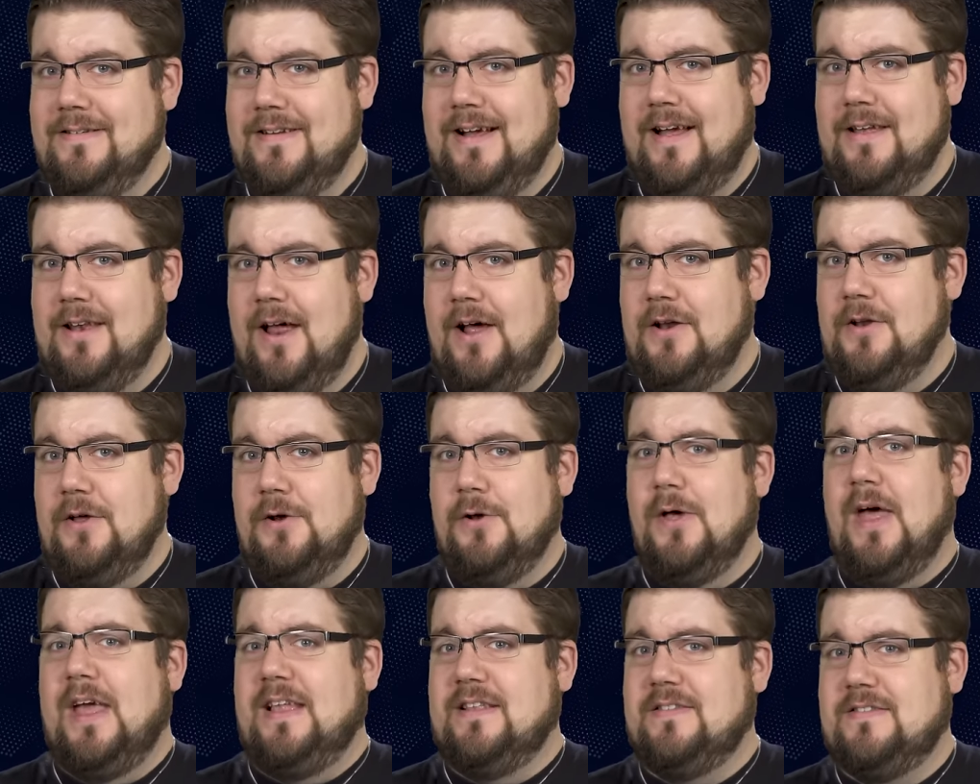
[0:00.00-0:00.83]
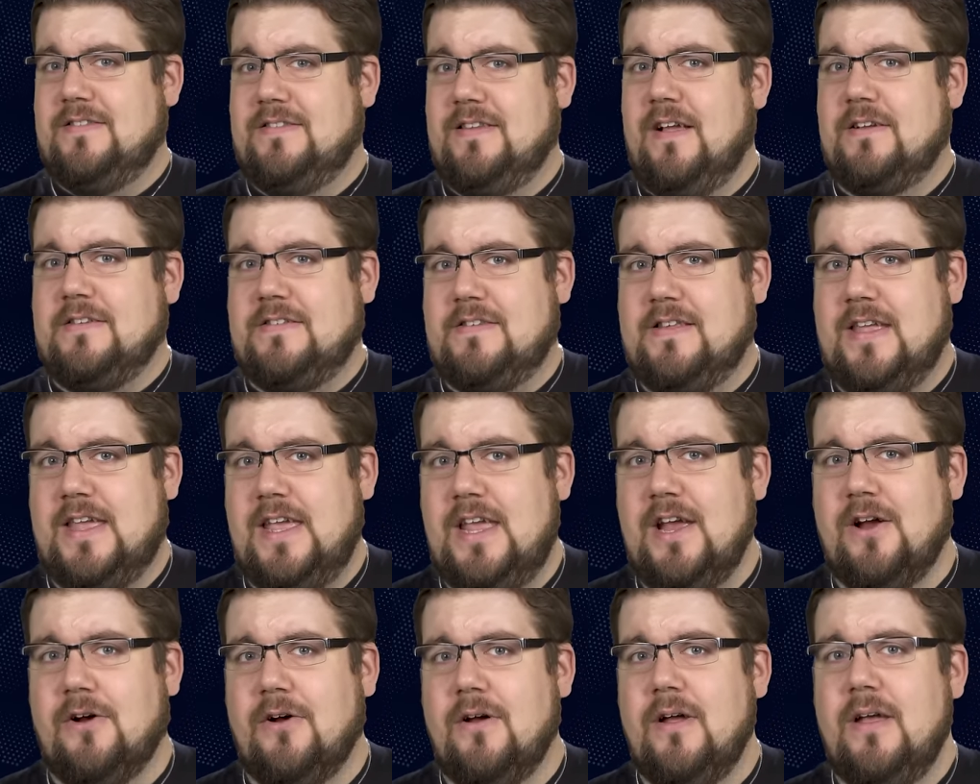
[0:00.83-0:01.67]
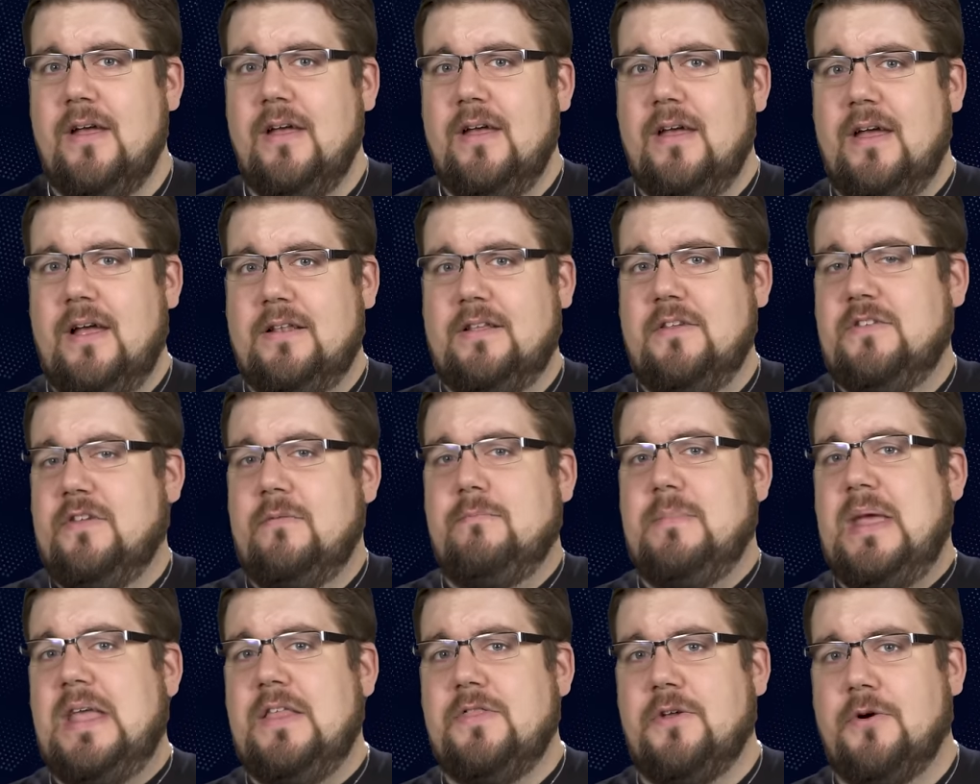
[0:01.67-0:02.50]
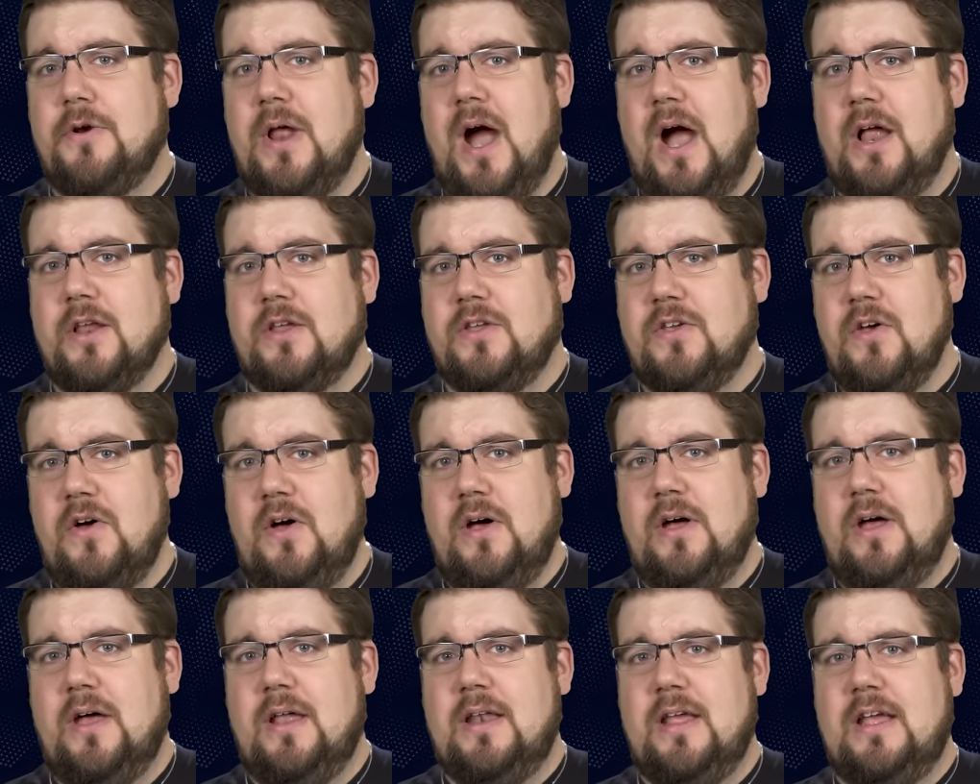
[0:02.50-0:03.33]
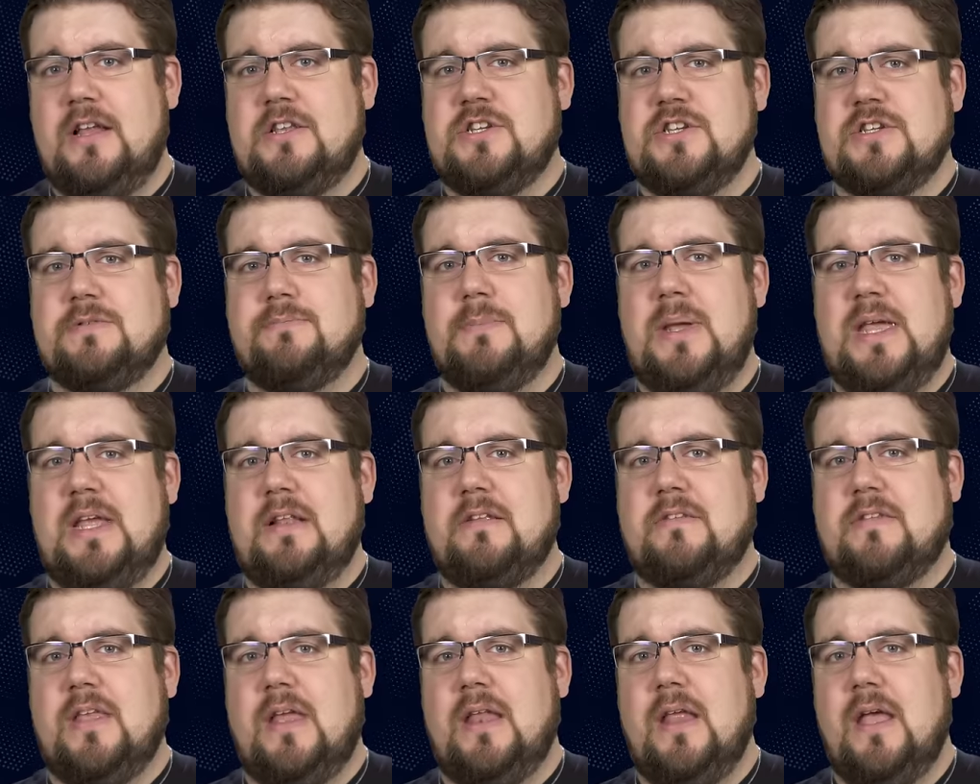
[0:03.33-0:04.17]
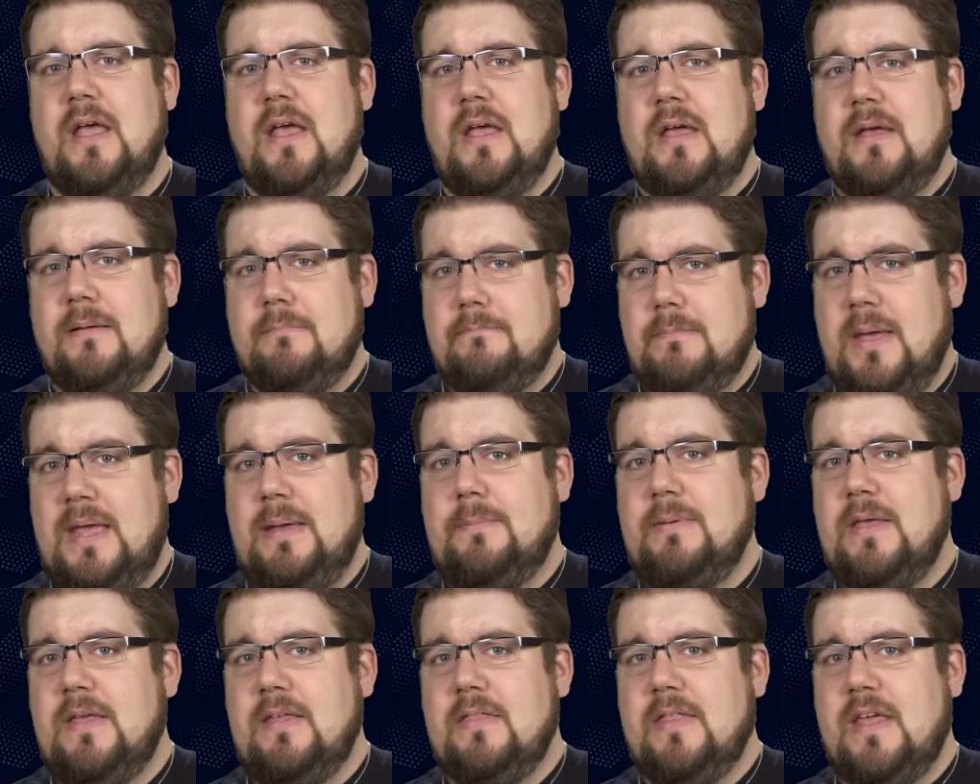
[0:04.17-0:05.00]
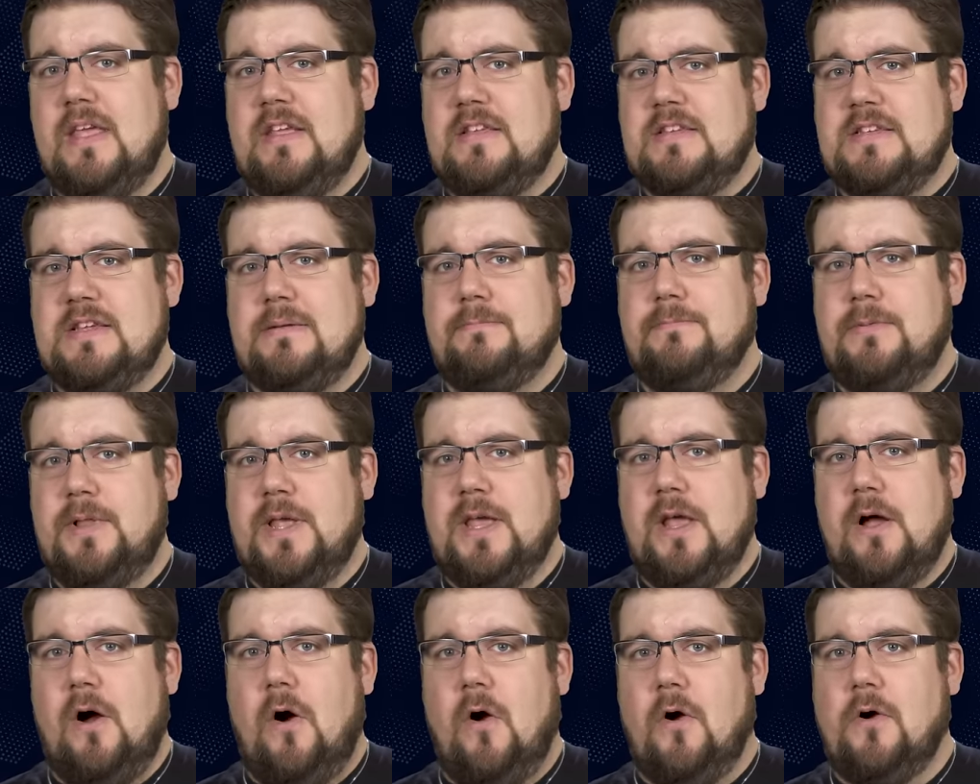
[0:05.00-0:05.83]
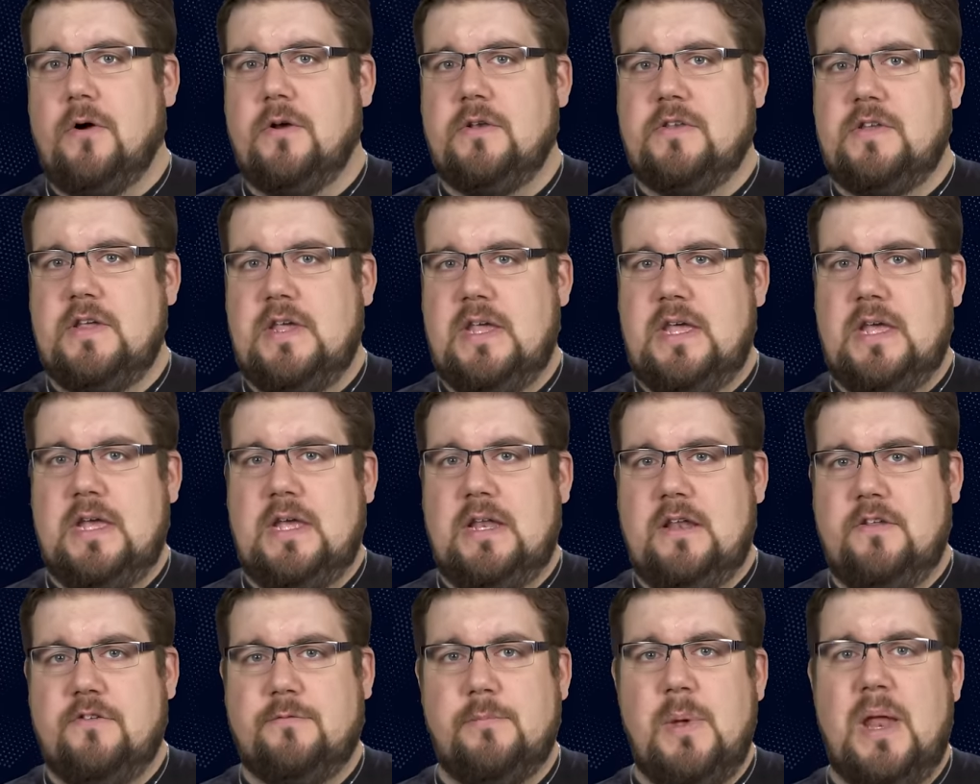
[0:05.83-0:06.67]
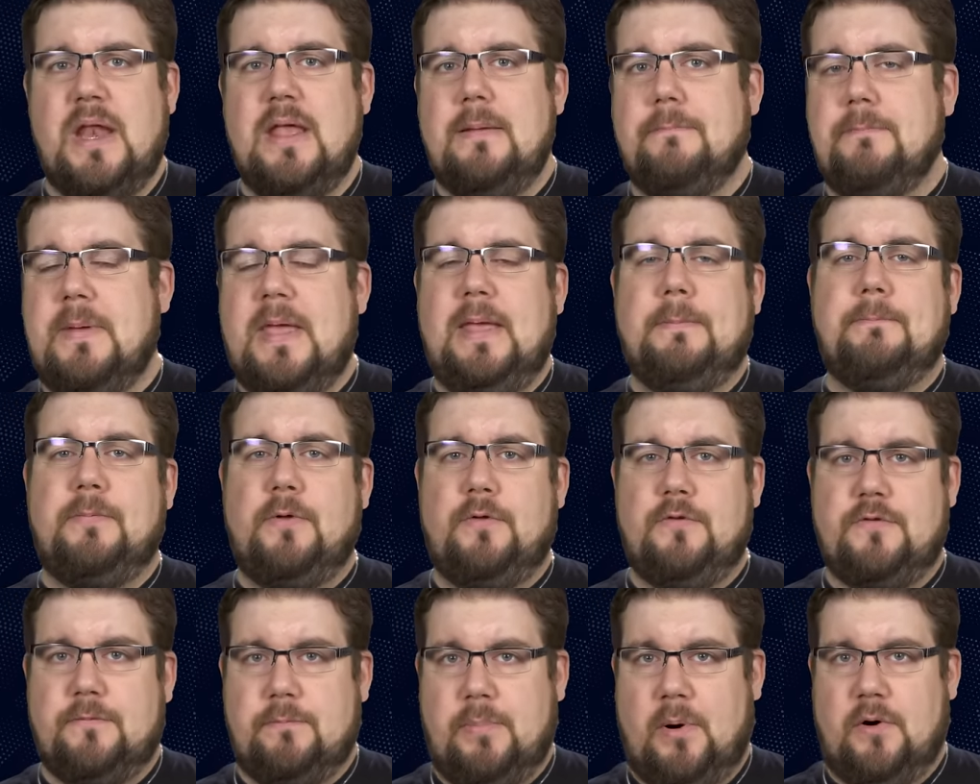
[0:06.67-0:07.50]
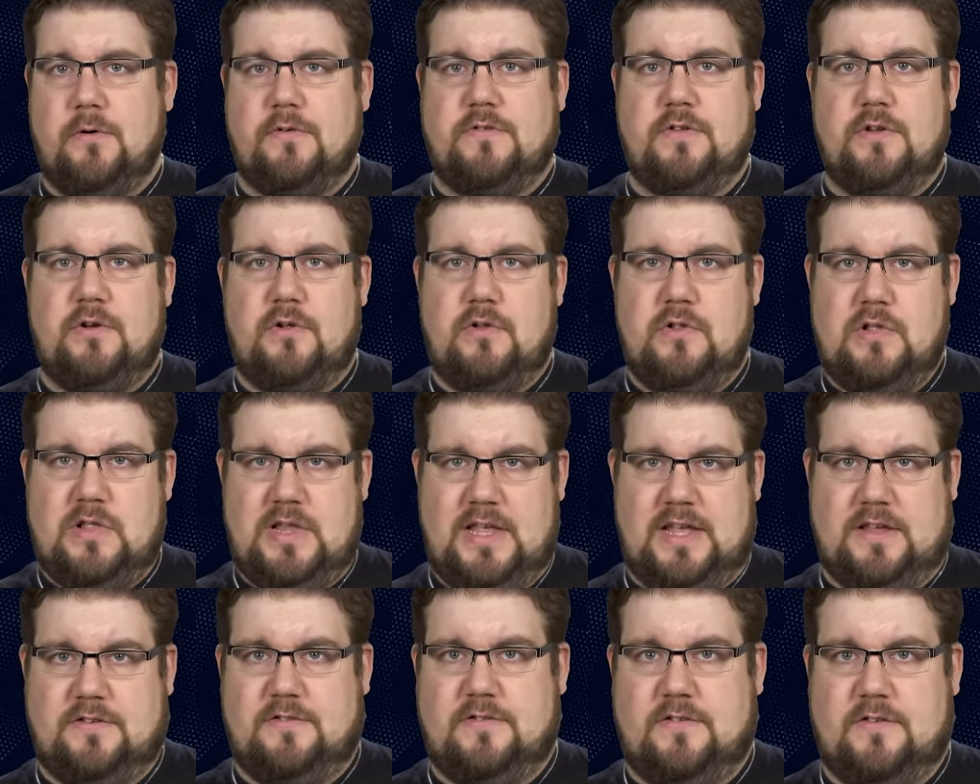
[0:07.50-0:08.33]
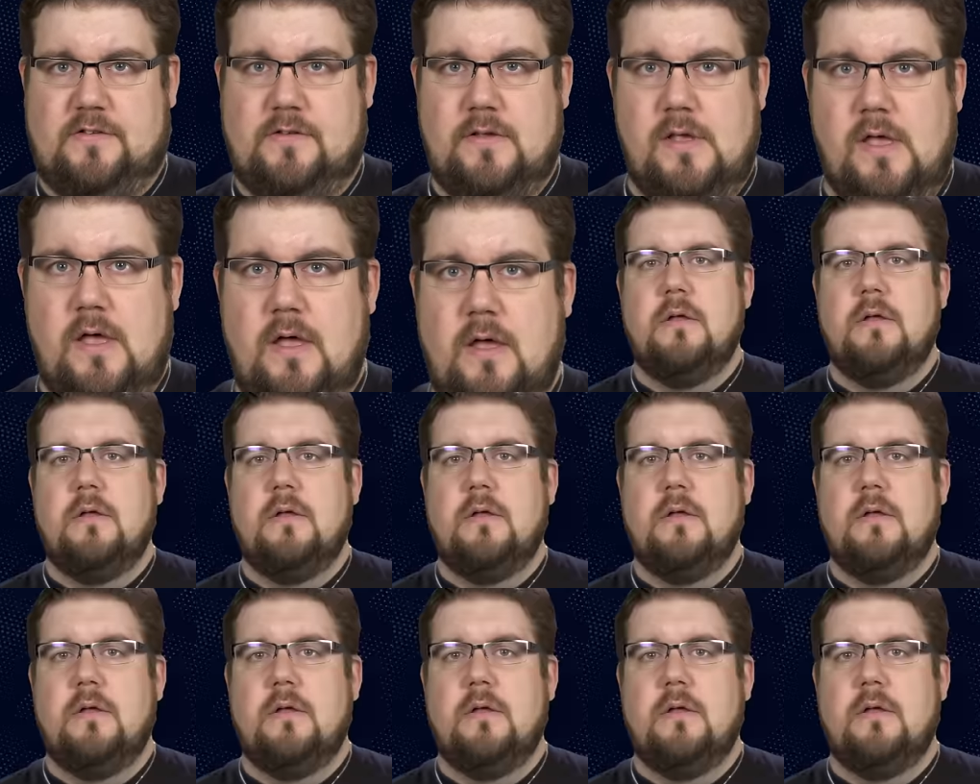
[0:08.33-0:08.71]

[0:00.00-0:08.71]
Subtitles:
I know that sucks to hear. That doesn't mean they're not good. It just means that maybe they simply aren't in as many people's personal lists.